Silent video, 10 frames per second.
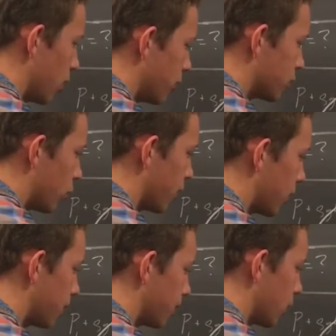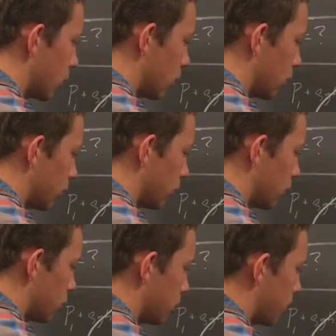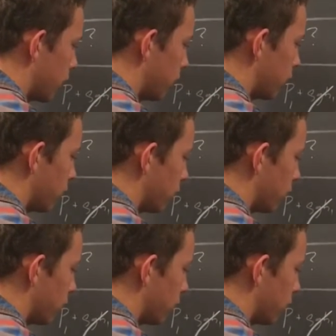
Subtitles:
this whole thing, and